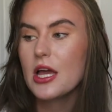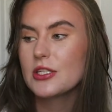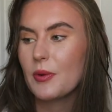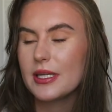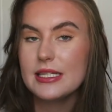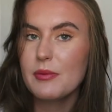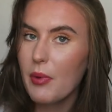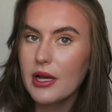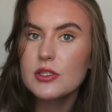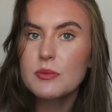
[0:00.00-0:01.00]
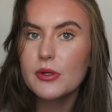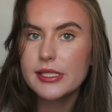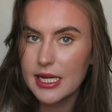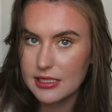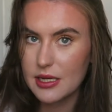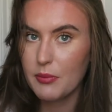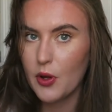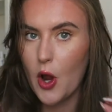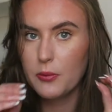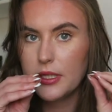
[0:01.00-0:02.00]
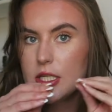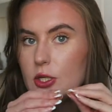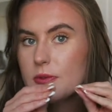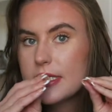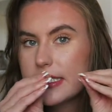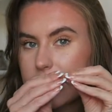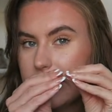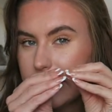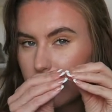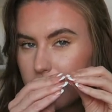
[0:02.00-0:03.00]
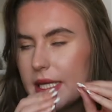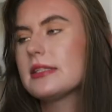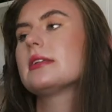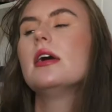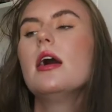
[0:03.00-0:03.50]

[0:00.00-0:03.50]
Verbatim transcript: So I need to buy some more data but only use it a little bit.